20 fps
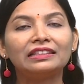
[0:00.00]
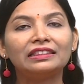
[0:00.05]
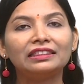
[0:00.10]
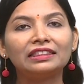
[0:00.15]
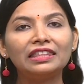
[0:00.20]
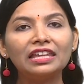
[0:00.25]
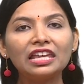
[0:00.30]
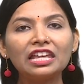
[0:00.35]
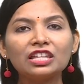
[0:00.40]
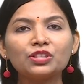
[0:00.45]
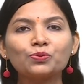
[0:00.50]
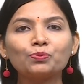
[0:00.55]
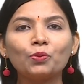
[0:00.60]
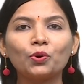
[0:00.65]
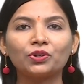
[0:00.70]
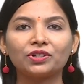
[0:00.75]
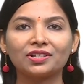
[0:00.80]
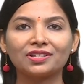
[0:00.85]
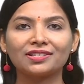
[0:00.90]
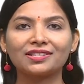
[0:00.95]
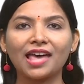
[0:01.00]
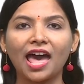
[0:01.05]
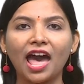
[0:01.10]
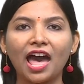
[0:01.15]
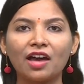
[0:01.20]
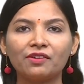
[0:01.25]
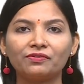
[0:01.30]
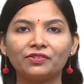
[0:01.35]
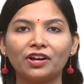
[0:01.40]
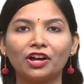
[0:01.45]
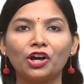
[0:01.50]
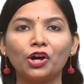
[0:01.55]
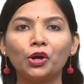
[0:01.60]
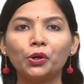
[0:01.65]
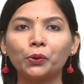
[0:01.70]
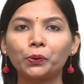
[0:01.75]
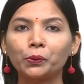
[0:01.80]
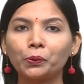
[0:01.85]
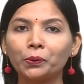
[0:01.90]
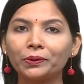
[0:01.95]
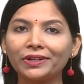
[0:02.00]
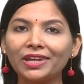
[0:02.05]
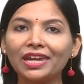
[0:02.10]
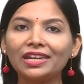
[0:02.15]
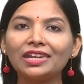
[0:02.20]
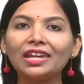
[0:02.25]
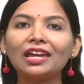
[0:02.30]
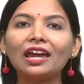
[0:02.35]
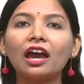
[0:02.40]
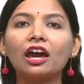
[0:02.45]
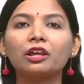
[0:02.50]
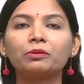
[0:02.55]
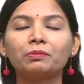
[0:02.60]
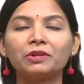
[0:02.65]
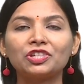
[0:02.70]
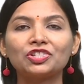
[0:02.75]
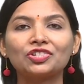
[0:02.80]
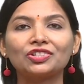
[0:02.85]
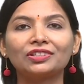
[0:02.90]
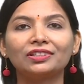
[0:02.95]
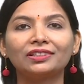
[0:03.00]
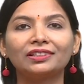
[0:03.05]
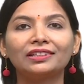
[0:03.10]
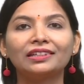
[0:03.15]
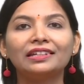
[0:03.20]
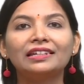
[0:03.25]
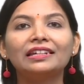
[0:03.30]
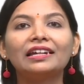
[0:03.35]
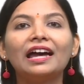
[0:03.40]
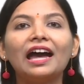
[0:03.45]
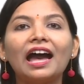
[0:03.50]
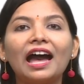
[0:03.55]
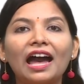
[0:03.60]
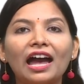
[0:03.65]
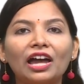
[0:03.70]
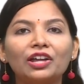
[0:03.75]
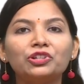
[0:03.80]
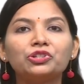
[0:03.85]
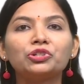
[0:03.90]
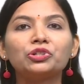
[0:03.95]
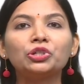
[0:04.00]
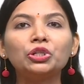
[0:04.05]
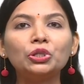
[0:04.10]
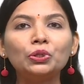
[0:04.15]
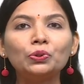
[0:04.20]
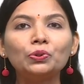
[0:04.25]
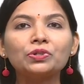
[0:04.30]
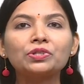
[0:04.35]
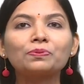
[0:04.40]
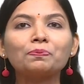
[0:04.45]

These motors have a rotating armature and use